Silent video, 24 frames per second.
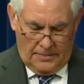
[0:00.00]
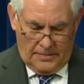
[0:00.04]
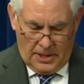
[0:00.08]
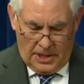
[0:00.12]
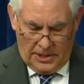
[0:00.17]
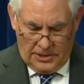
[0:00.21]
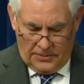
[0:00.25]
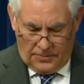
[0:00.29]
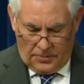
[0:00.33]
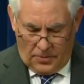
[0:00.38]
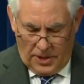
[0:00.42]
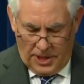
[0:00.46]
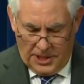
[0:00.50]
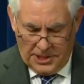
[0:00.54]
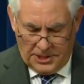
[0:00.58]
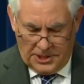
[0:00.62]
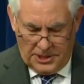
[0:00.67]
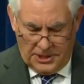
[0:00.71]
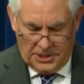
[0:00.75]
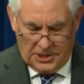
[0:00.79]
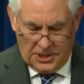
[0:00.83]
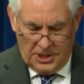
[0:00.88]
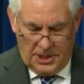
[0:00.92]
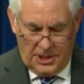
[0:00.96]
Upon the
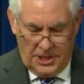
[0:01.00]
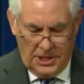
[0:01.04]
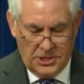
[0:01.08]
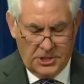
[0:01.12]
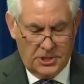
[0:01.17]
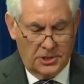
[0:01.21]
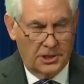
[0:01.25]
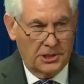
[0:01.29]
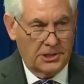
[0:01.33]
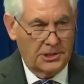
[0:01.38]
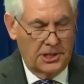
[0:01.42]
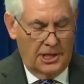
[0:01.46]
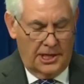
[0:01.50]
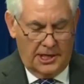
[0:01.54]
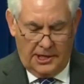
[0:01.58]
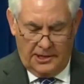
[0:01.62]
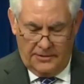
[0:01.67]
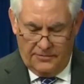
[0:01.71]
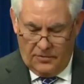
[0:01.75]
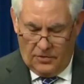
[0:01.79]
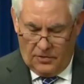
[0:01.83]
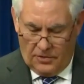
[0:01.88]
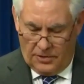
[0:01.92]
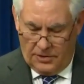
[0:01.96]
President's initial
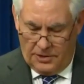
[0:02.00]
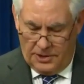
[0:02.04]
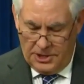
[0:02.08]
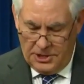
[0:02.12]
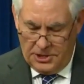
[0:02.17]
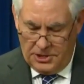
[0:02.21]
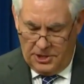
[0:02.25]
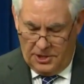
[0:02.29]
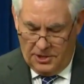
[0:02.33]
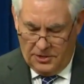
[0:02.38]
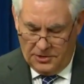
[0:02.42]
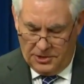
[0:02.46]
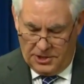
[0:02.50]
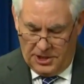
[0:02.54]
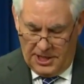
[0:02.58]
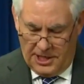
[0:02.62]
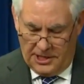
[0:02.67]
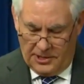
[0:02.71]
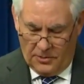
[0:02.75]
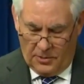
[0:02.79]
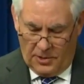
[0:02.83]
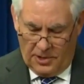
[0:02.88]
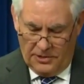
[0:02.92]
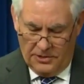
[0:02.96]
executive order issued on
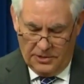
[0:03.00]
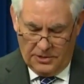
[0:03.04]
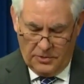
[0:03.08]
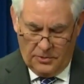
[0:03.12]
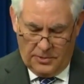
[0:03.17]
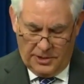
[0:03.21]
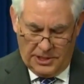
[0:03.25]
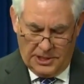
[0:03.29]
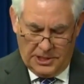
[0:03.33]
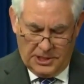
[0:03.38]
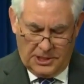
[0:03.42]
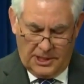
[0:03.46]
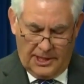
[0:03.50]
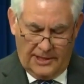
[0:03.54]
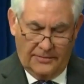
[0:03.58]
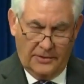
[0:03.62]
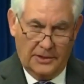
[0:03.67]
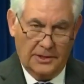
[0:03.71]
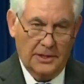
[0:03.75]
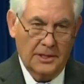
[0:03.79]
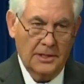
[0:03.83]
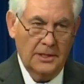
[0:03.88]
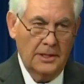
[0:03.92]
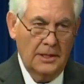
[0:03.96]
January the
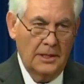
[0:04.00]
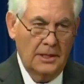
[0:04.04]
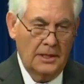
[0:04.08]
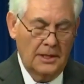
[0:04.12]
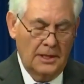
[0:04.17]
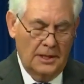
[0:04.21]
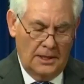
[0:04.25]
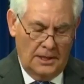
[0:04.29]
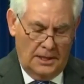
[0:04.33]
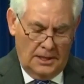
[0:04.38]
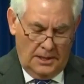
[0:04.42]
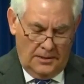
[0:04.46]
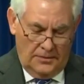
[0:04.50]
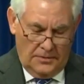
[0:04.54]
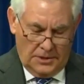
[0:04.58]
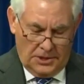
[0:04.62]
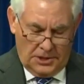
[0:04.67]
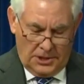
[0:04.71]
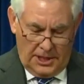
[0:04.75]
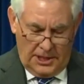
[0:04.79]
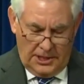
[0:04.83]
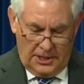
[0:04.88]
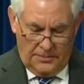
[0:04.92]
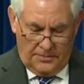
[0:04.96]
27th,
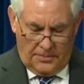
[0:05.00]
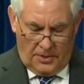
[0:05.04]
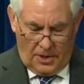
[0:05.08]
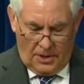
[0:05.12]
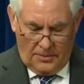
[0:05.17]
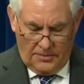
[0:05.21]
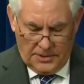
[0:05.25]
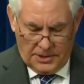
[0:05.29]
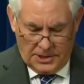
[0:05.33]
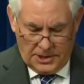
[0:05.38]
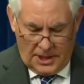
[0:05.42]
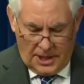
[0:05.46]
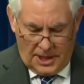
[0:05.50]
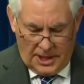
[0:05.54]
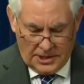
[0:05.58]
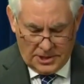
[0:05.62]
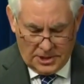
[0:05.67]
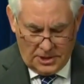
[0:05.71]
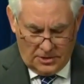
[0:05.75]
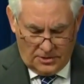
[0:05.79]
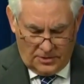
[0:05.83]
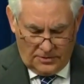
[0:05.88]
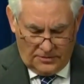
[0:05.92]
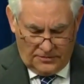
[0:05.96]
the State Department's
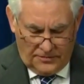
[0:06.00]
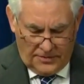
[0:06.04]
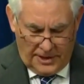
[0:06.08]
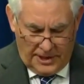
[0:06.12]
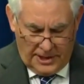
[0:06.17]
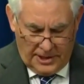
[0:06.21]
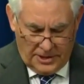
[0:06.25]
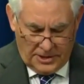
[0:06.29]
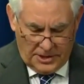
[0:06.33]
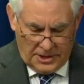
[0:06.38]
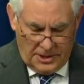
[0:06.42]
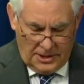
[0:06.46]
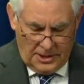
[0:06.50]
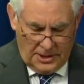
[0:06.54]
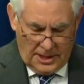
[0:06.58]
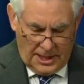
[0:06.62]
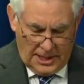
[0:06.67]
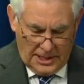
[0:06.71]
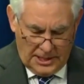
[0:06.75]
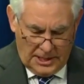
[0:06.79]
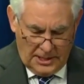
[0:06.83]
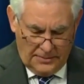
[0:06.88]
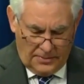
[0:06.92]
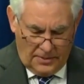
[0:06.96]
consular affairs
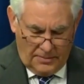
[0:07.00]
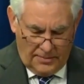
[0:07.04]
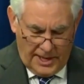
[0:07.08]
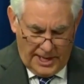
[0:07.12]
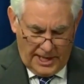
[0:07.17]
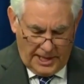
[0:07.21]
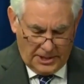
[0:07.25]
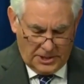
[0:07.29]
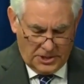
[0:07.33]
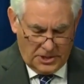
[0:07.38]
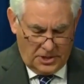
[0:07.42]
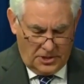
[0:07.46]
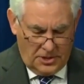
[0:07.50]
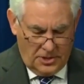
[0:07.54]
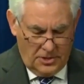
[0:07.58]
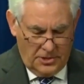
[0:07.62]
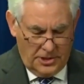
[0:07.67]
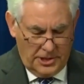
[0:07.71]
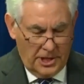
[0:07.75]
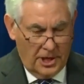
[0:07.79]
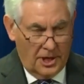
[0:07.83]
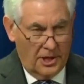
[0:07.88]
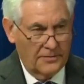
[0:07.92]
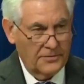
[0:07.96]
and diplomatic
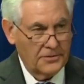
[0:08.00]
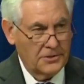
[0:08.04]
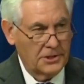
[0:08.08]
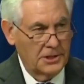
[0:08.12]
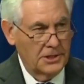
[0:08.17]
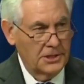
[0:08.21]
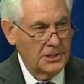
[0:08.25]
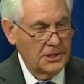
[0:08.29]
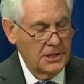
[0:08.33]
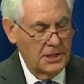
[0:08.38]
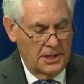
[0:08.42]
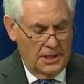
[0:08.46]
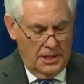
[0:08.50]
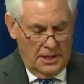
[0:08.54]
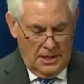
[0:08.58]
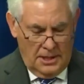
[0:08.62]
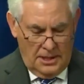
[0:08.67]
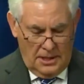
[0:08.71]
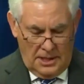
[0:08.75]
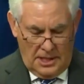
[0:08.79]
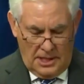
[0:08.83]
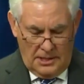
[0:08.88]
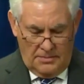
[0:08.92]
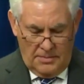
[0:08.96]
security offices
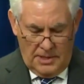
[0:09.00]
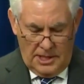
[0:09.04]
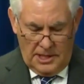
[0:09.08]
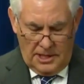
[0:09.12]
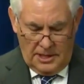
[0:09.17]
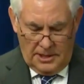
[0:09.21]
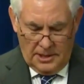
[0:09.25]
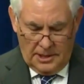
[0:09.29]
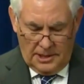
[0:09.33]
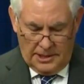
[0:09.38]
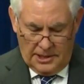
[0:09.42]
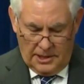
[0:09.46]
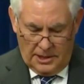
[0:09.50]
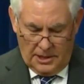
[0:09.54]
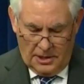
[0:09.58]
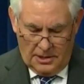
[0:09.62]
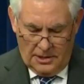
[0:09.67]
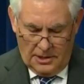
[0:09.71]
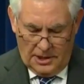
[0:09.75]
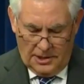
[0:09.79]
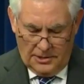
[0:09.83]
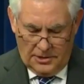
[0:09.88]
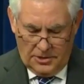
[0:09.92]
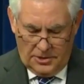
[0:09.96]
immediately
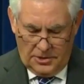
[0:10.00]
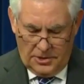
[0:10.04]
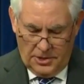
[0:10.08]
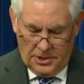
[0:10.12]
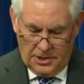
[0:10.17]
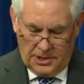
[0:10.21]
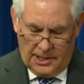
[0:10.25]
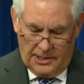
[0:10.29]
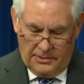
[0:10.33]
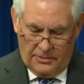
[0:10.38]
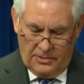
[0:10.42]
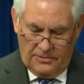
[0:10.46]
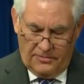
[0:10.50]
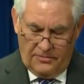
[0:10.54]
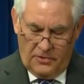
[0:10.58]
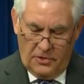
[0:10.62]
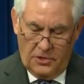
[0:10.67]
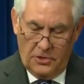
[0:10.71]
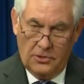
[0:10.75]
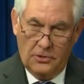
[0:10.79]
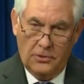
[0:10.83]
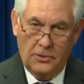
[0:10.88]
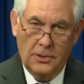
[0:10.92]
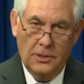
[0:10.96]
undertook a
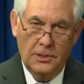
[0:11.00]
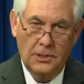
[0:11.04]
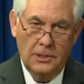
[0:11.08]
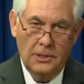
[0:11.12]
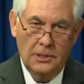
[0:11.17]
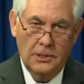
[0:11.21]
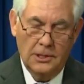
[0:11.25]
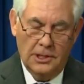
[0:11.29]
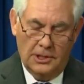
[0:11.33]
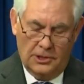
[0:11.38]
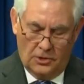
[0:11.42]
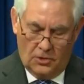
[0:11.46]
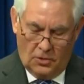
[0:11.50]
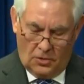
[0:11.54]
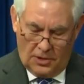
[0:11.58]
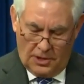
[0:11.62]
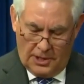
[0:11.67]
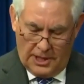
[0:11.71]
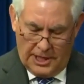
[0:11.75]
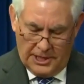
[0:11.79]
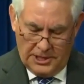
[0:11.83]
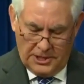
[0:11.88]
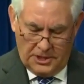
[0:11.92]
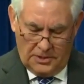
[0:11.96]
review in
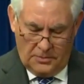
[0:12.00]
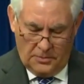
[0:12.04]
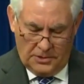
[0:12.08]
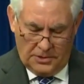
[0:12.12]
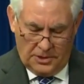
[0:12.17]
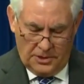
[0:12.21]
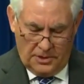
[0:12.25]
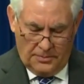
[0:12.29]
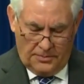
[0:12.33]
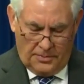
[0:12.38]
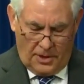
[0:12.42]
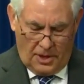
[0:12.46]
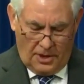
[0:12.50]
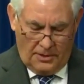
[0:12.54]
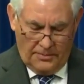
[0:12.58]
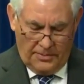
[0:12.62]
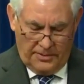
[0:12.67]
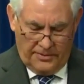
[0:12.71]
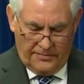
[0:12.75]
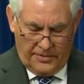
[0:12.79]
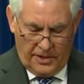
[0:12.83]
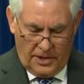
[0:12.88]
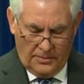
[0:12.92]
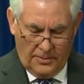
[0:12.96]
coordination with the
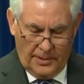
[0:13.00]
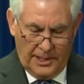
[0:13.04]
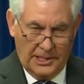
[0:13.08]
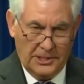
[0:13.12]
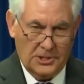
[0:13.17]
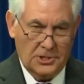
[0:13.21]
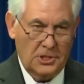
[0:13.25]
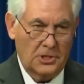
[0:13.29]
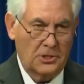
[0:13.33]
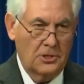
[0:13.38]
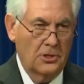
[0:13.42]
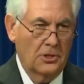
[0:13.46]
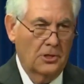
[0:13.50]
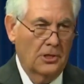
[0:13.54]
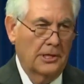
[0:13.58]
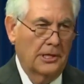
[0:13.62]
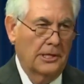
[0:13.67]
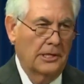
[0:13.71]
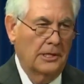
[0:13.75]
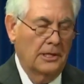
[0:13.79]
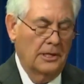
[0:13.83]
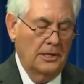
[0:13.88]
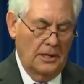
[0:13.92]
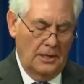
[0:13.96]
Department of Homeland
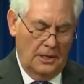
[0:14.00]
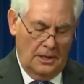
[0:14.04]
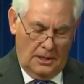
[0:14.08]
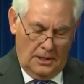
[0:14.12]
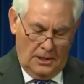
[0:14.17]
Security